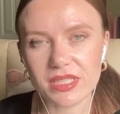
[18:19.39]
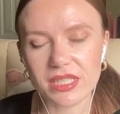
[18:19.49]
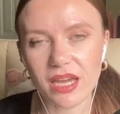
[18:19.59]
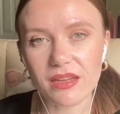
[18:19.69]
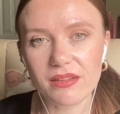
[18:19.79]

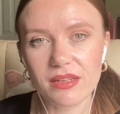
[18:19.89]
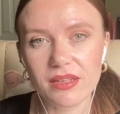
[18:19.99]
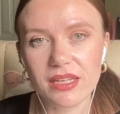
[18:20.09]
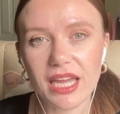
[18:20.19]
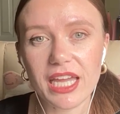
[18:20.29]
Yeah.
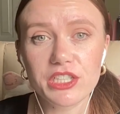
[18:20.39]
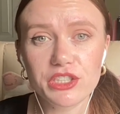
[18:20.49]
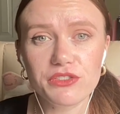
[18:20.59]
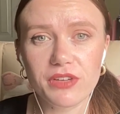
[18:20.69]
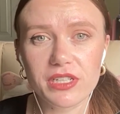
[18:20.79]
And is
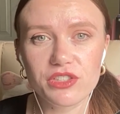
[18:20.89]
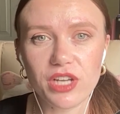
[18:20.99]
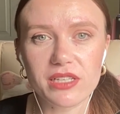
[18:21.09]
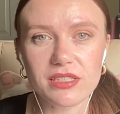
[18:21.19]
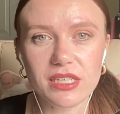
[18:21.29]
your friend
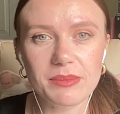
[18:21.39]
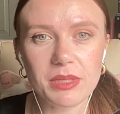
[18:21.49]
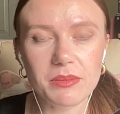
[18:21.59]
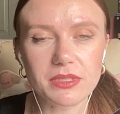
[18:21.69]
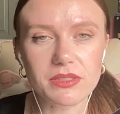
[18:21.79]
Jess going to be
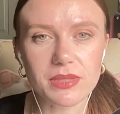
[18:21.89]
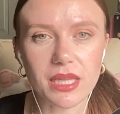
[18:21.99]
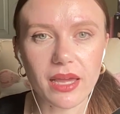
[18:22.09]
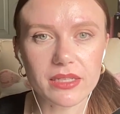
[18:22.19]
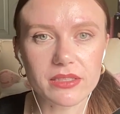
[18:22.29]
able to
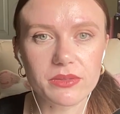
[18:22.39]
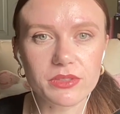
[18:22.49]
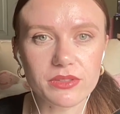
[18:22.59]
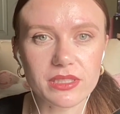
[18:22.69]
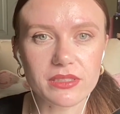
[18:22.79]
rely on you
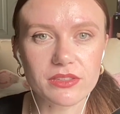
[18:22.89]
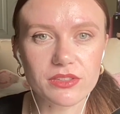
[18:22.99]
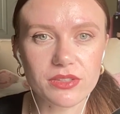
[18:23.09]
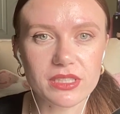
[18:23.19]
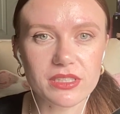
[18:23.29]
during this
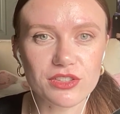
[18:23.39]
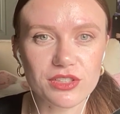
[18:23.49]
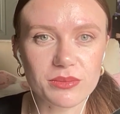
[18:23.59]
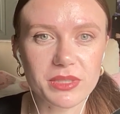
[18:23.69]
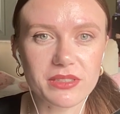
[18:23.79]

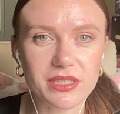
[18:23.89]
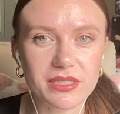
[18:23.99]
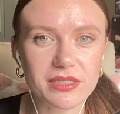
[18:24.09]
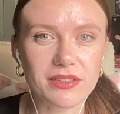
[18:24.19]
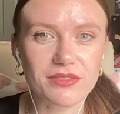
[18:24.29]
transition
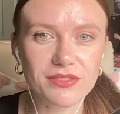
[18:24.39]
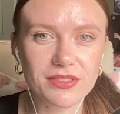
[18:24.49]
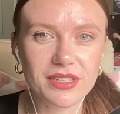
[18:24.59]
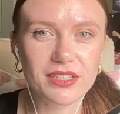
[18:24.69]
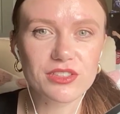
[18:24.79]
period of
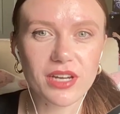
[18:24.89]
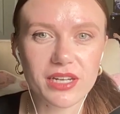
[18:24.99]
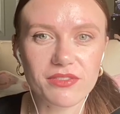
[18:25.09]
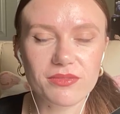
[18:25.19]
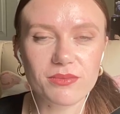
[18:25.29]
trying
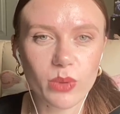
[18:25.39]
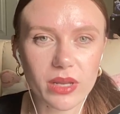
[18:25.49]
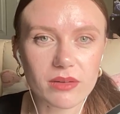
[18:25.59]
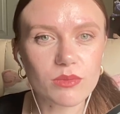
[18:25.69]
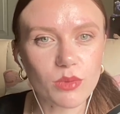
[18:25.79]
to
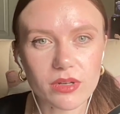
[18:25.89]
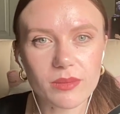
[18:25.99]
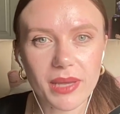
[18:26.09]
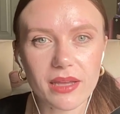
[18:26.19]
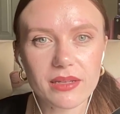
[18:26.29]
win Rory
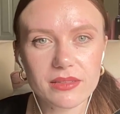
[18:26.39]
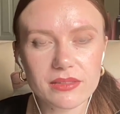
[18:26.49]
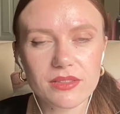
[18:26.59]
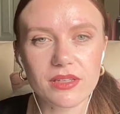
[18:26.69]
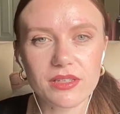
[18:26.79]
back
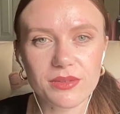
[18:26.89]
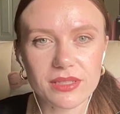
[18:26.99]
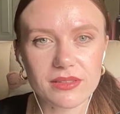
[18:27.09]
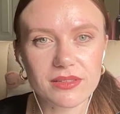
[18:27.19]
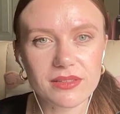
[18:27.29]
so that you
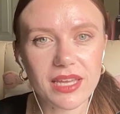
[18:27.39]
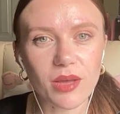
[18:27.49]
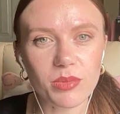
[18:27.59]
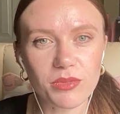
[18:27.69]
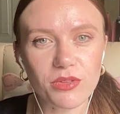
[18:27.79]
can
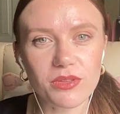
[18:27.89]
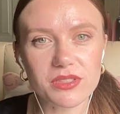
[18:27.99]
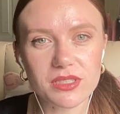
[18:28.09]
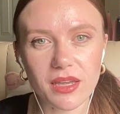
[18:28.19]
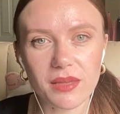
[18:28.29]
help him through this
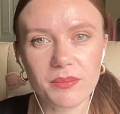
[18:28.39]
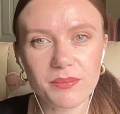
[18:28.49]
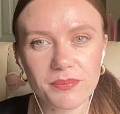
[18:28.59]
time?